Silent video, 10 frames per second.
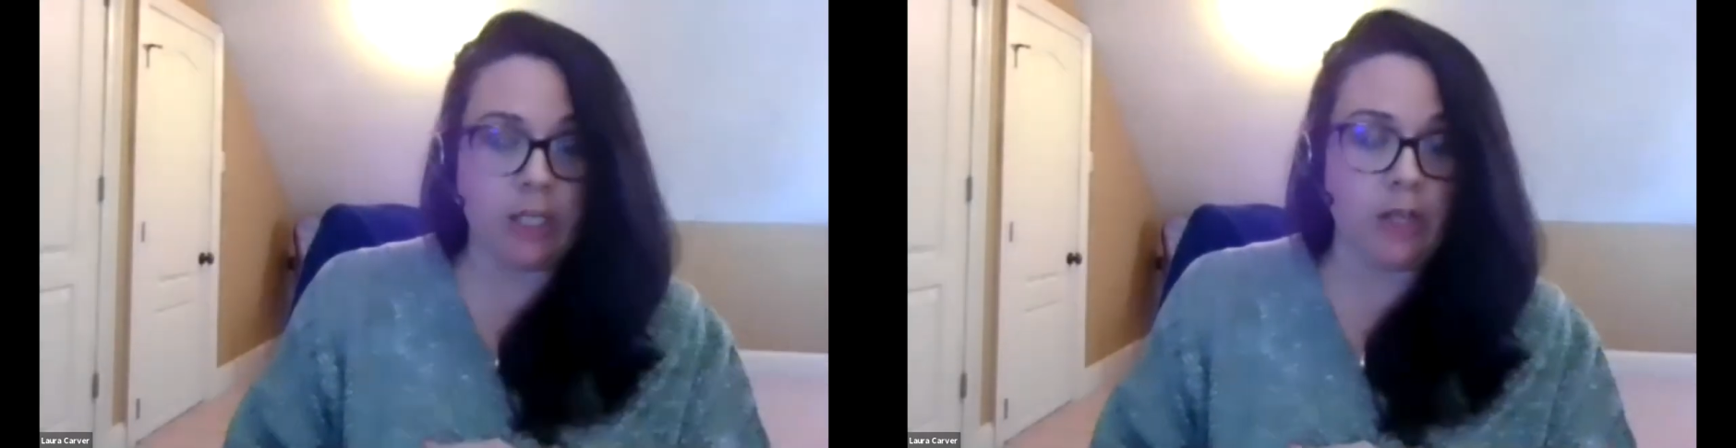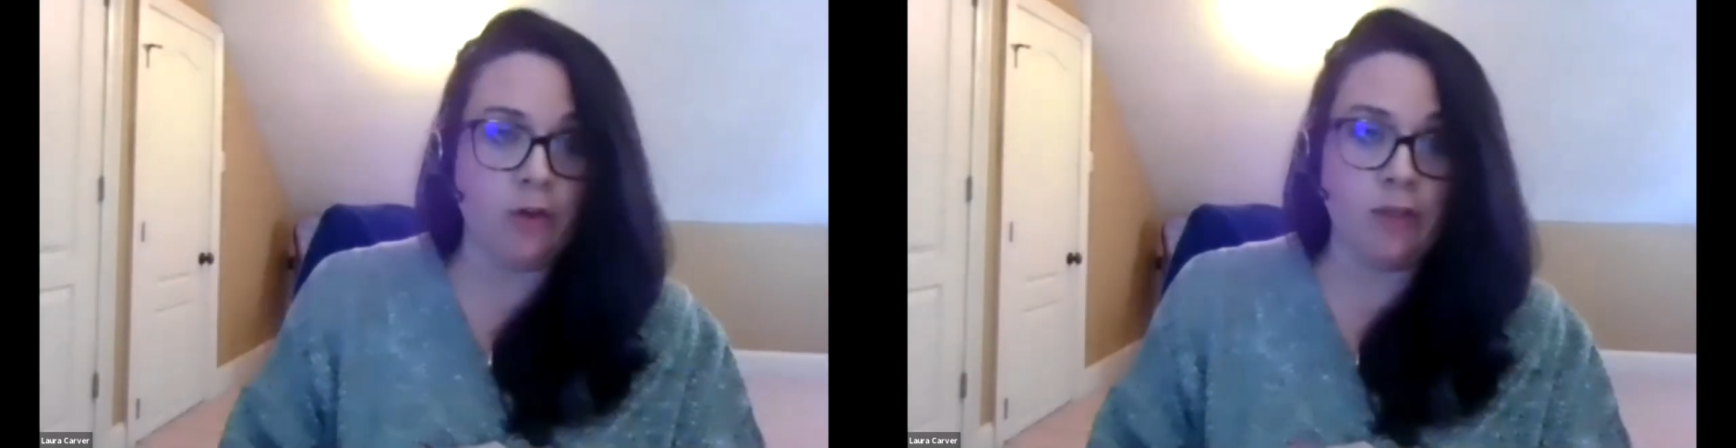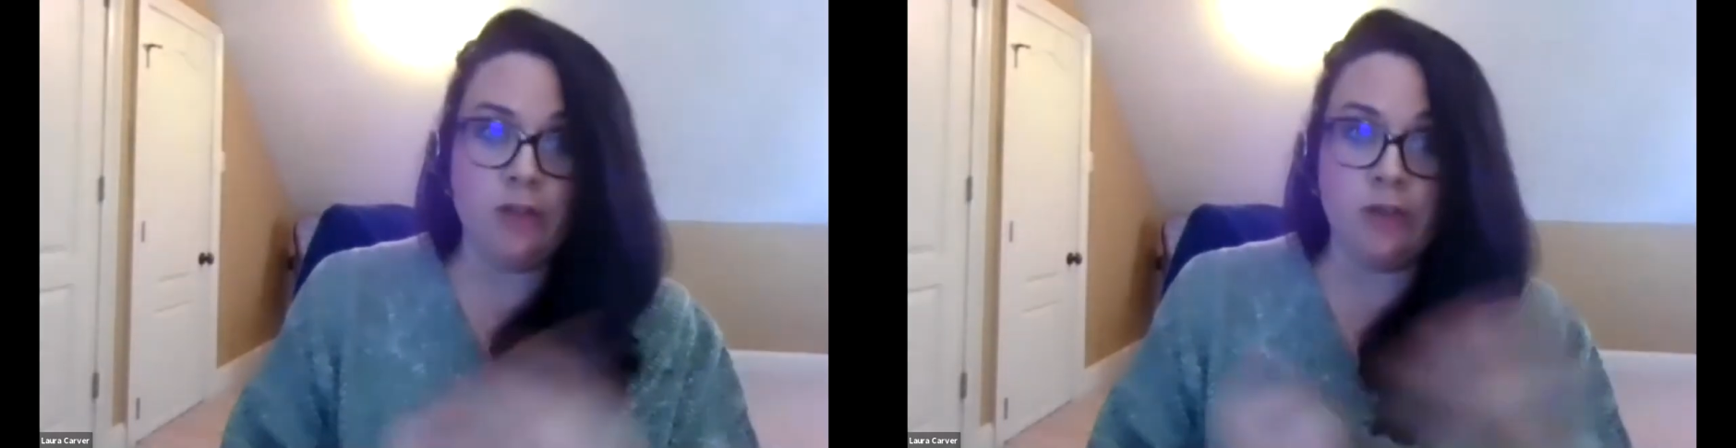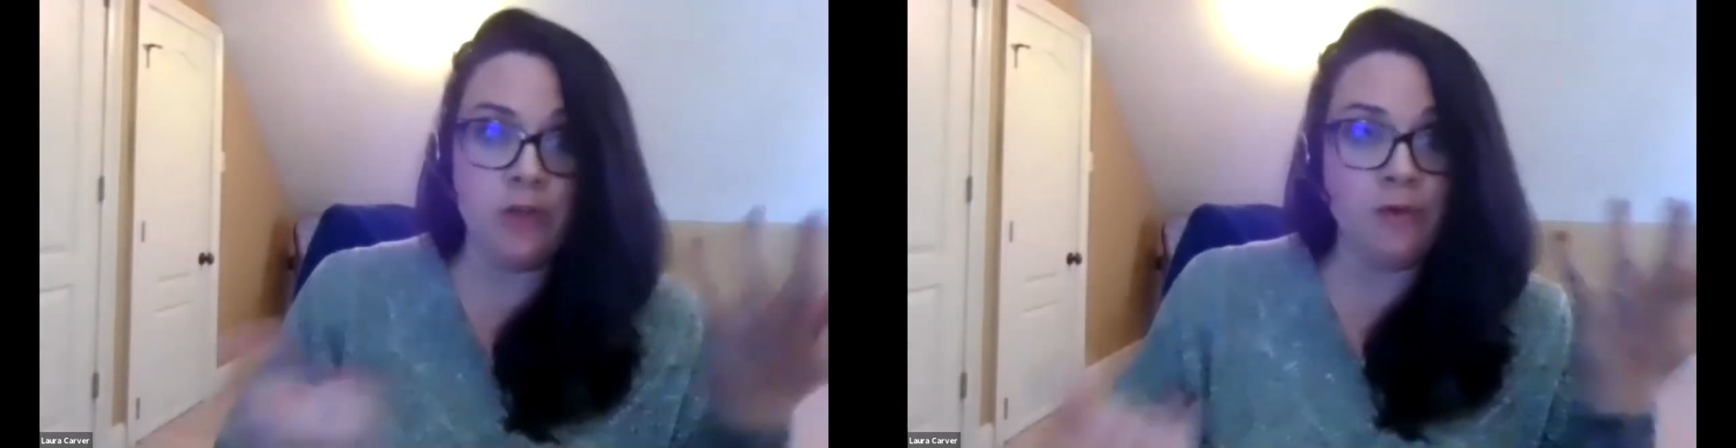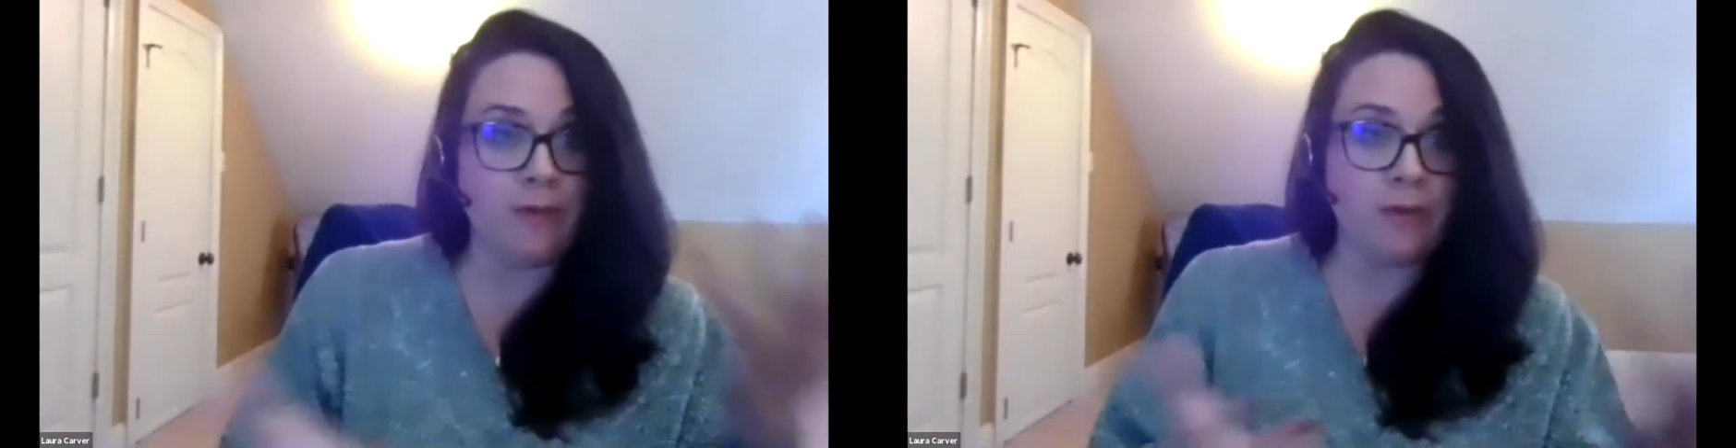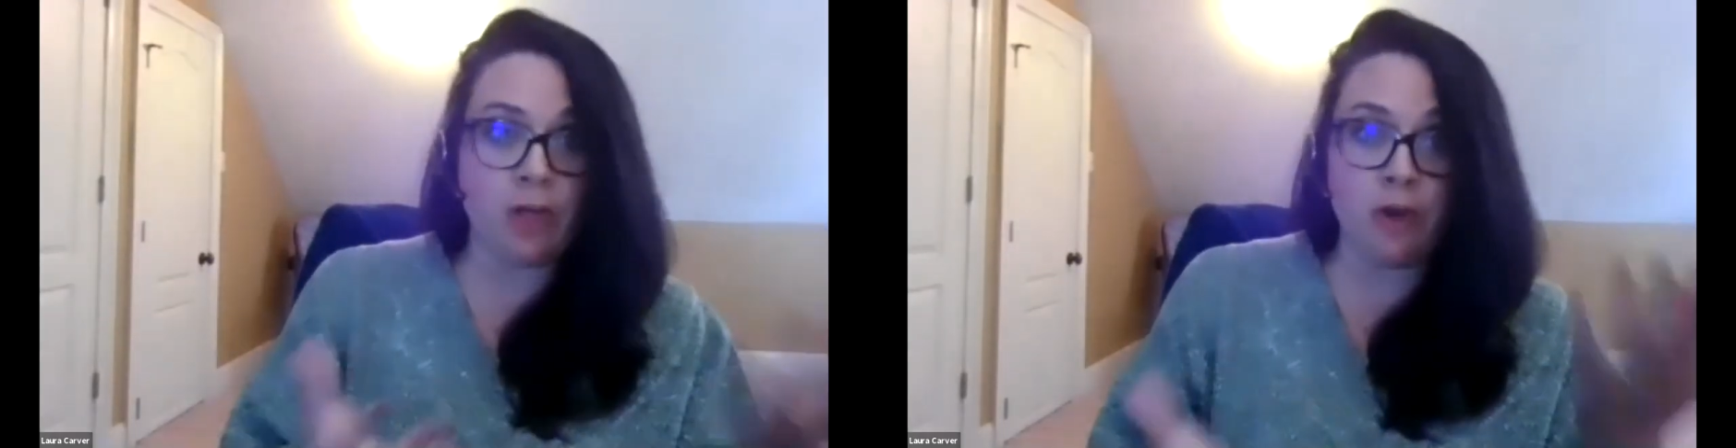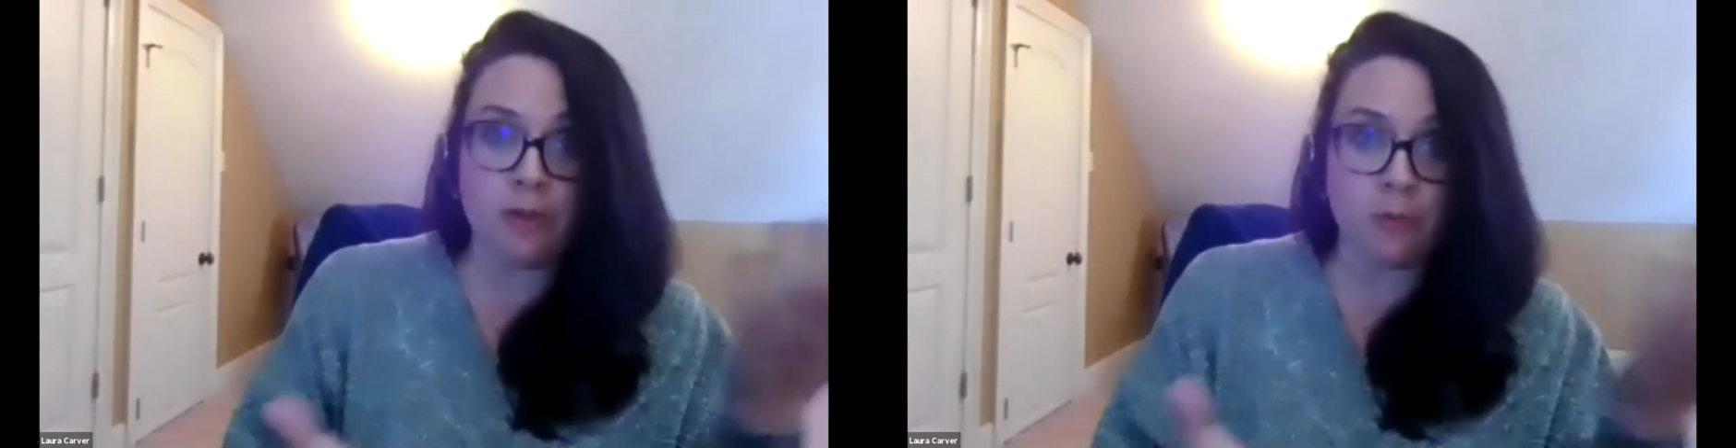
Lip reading: You never know,